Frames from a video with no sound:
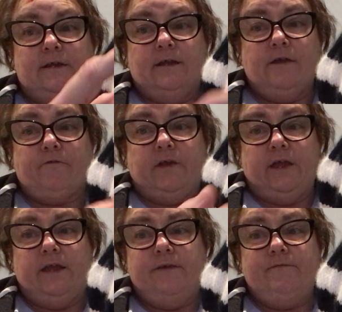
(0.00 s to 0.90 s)
Every
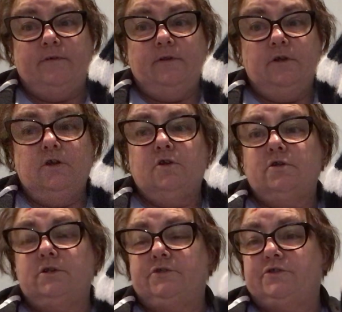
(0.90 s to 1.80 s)
even,
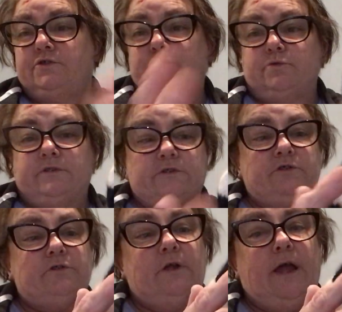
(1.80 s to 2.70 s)
you're just doing it
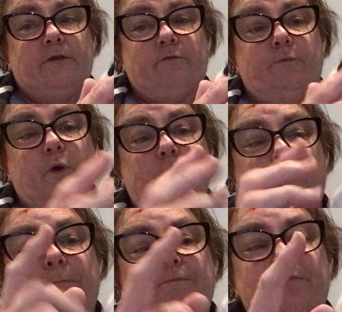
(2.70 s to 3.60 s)
as a
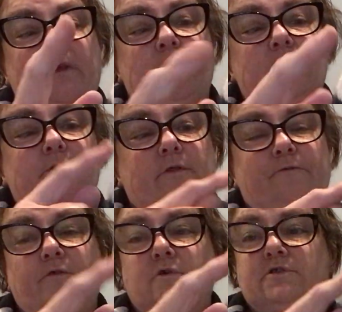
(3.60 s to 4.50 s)
purl. So the
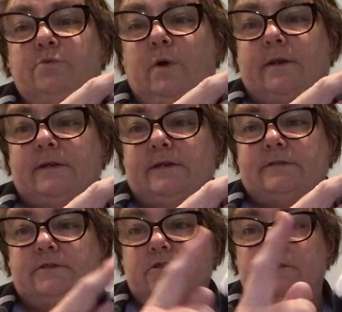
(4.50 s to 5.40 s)
first one
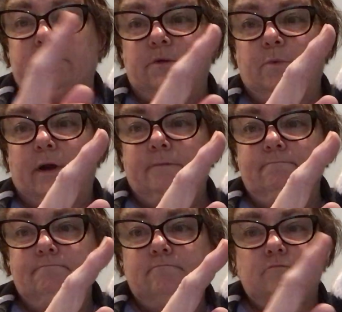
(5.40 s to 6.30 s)
is, you knit one,
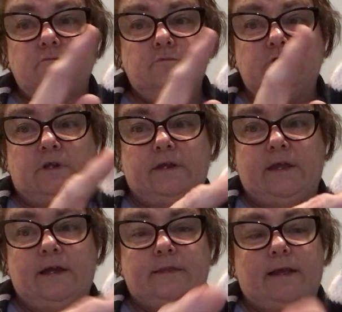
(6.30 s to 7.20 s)
you don't
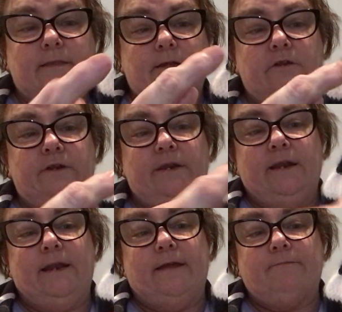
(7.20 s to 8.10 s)
count that, then you knit
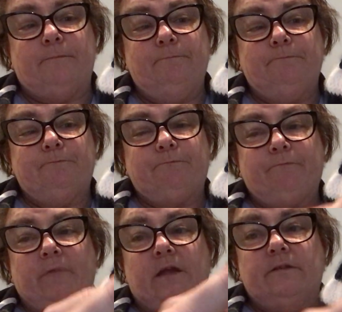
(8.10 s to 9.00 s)
11,
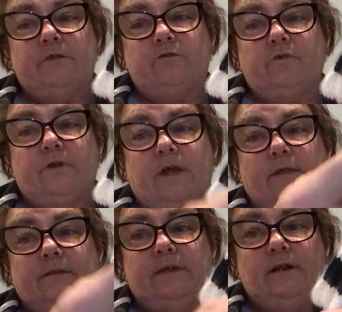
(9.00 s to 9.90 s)
knit two together,
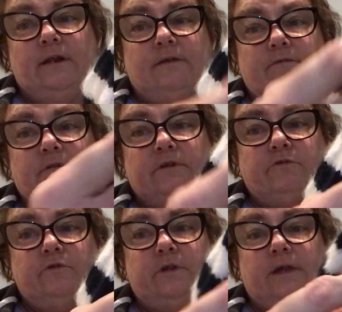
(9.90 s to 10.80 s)
knit 11, knit
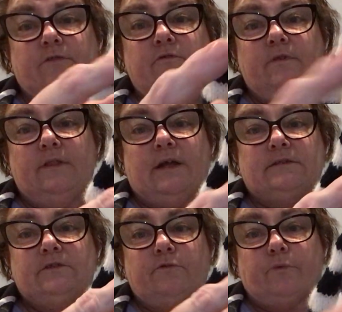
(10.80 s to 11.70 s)
two together, to the
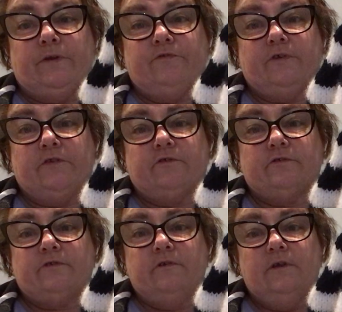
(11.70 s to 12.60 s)
last three
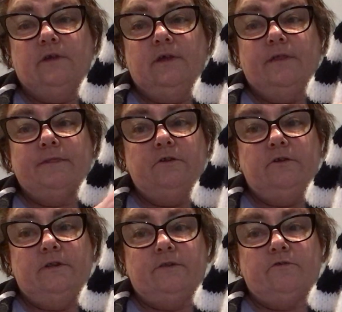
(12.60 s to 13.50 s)
stitches. Then you
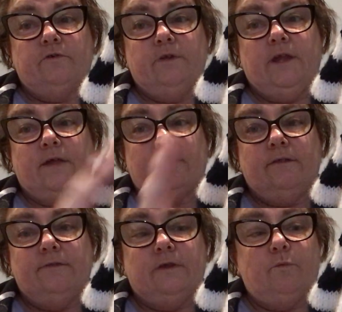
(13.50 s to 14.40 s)
knit two together,
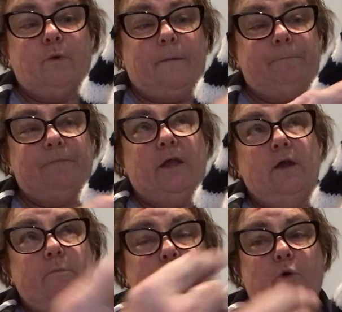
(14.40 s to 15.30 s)
knit one,
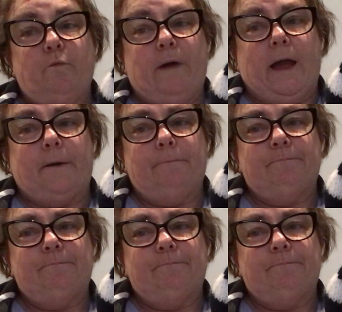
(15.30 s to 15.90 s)
purl back.